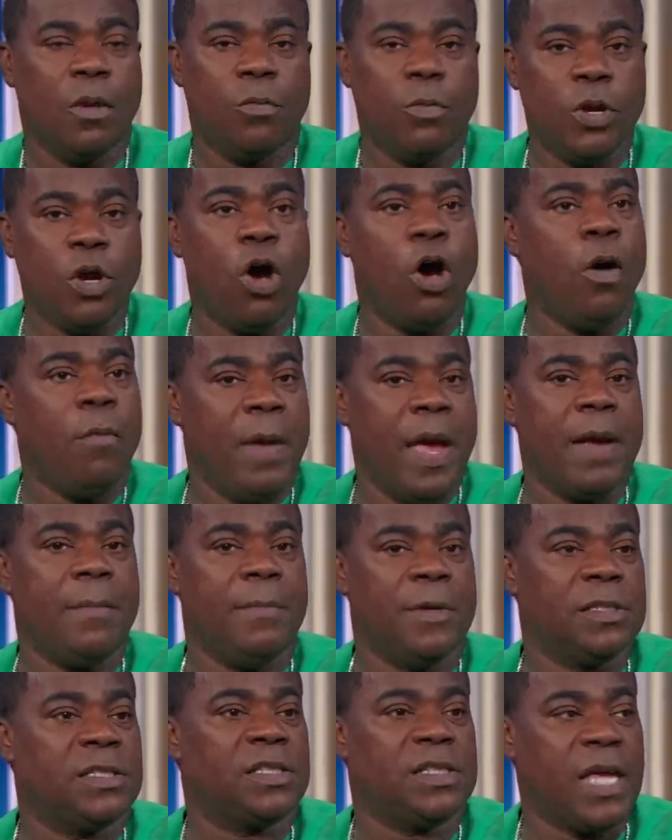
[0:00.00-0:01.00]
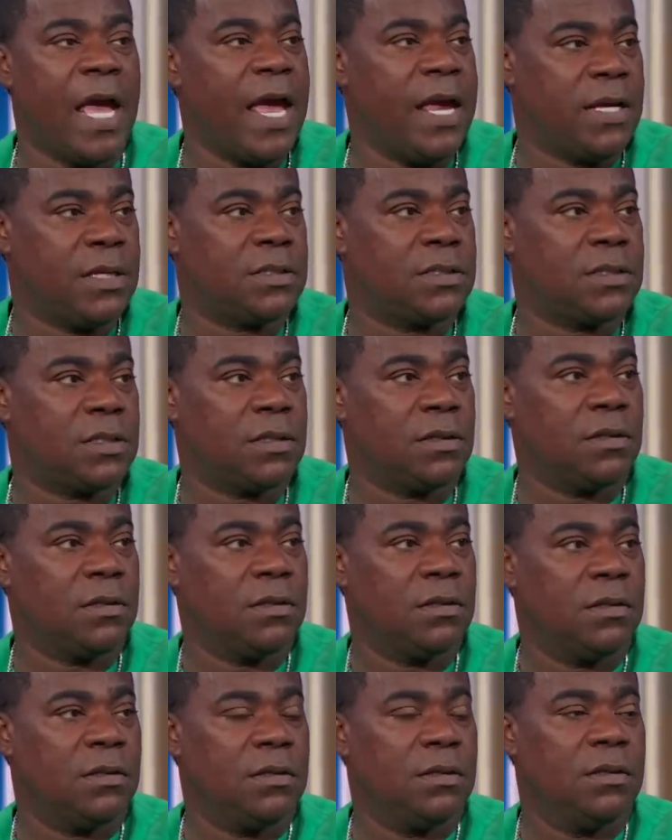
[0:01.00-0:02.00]
We all make mistakes.
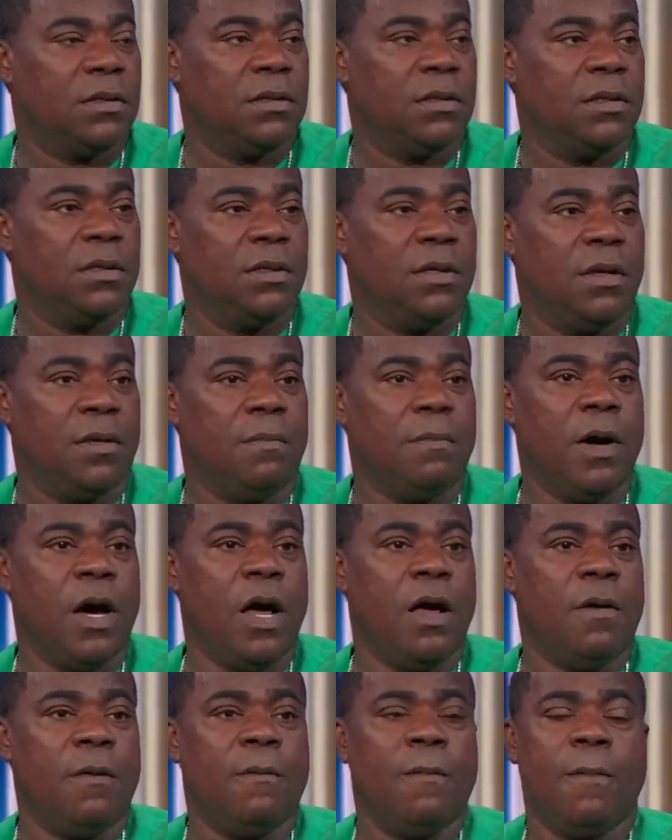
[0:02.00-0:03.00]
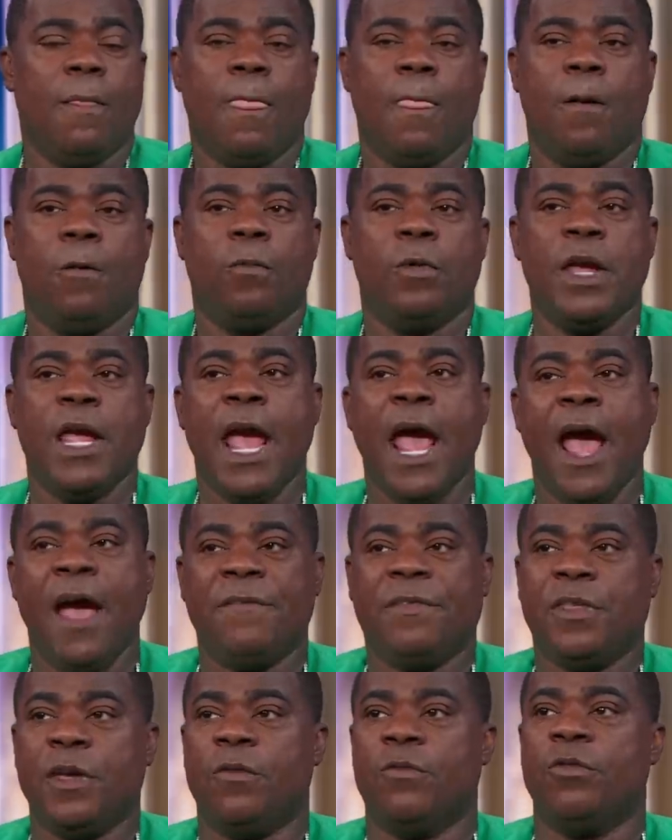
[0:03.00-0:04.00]
But we
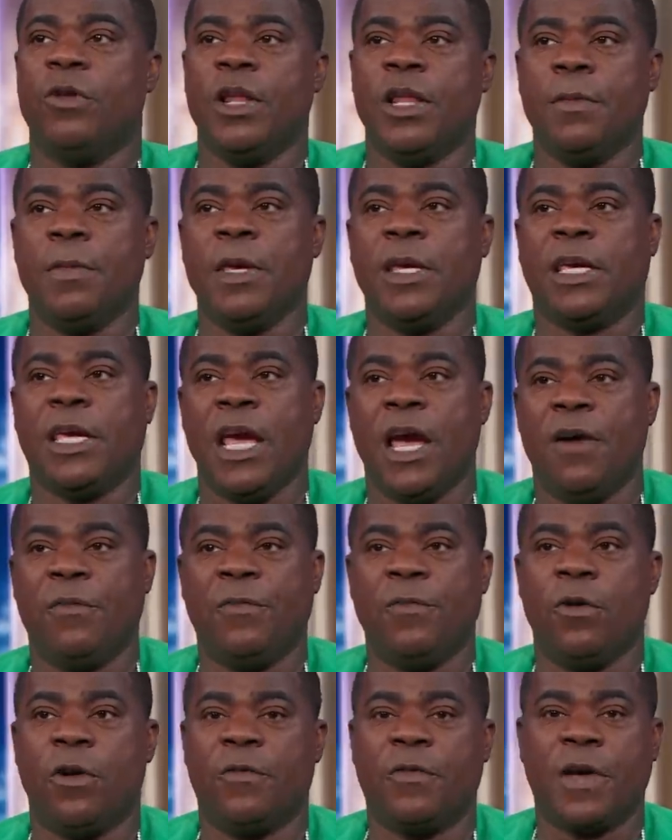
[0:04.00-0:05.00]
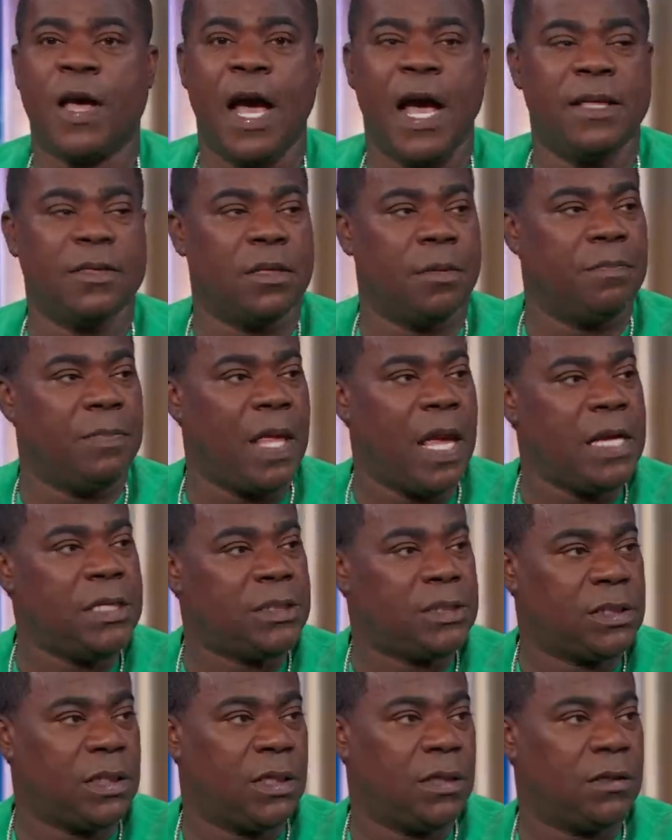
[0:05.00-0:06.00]
have to really be careful of
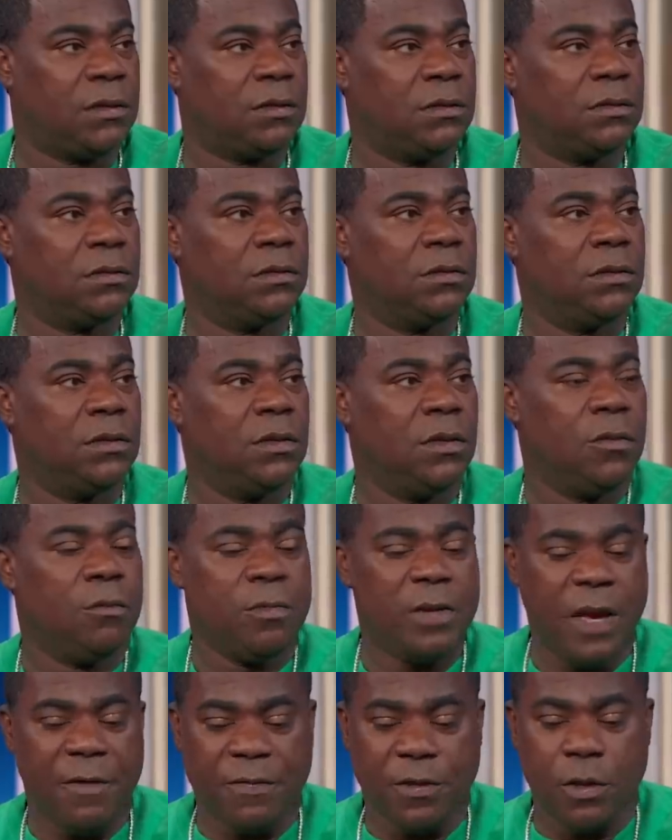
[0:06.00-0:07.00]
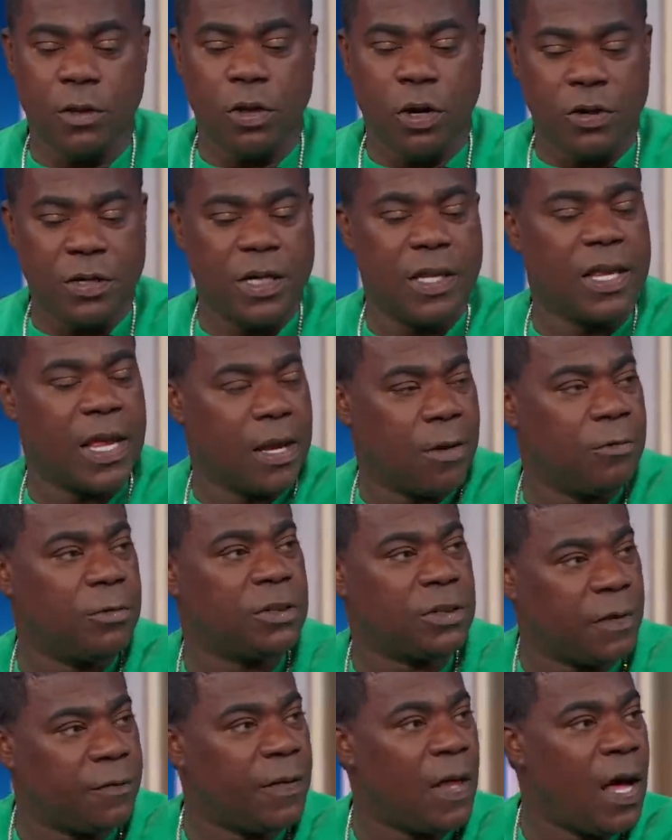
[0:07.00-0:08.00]
condemnation. Right. We have to learn the
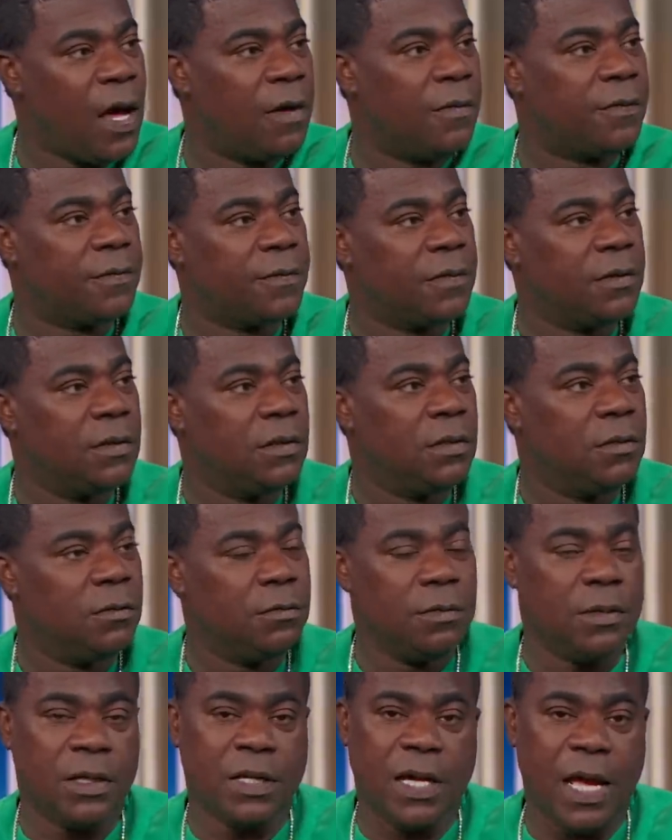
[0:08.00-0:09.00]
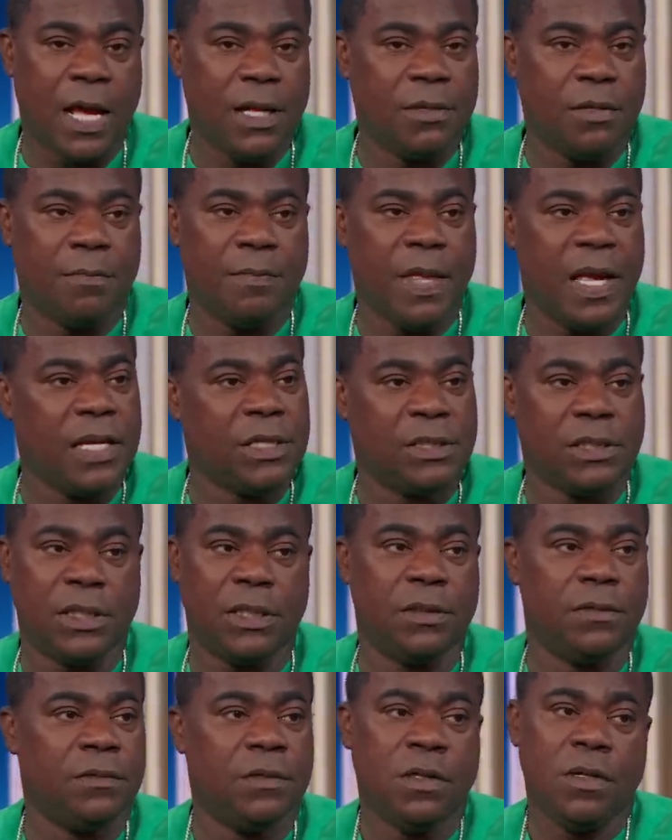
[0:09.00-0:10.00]
language of love. Mm-hmm. And
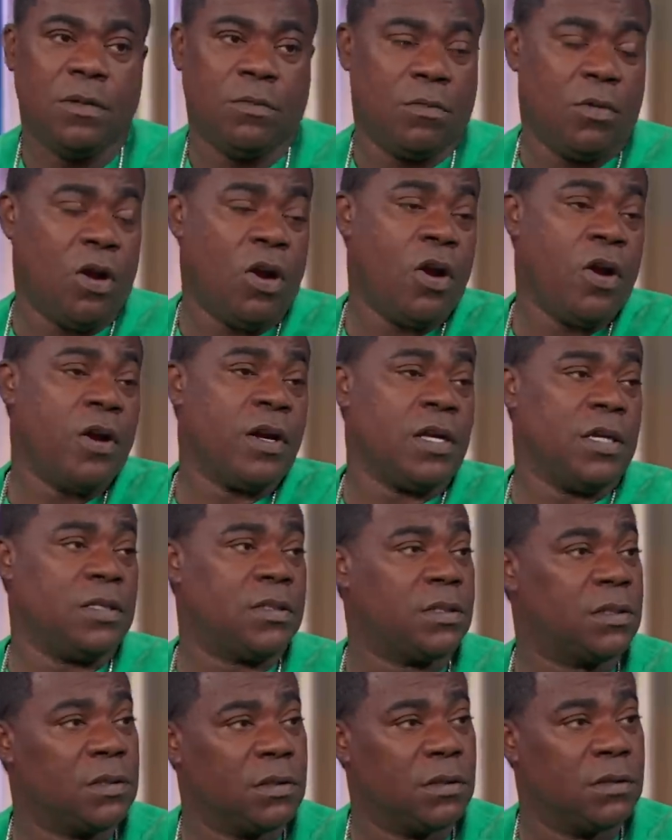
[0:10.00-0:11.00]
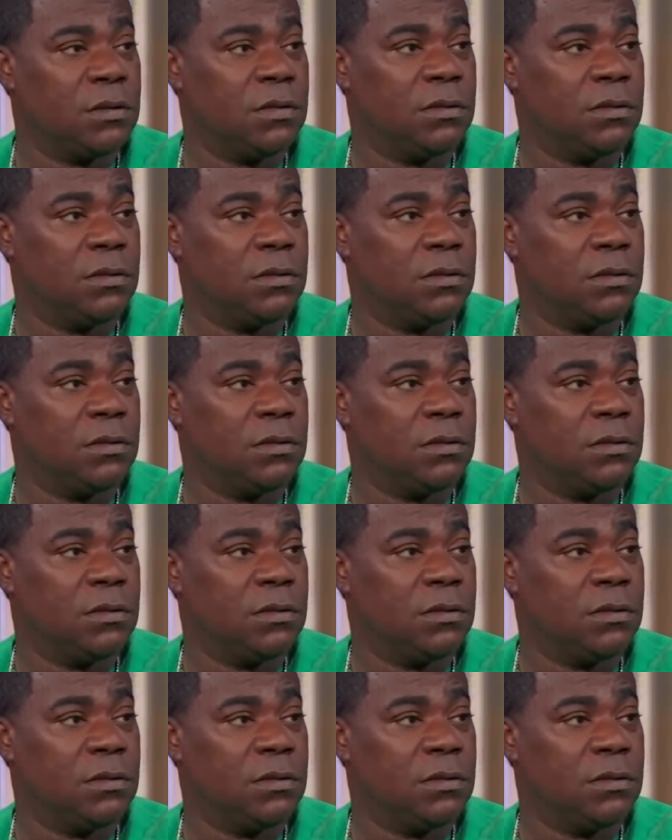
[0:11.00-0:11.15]
condemnation will hurt us.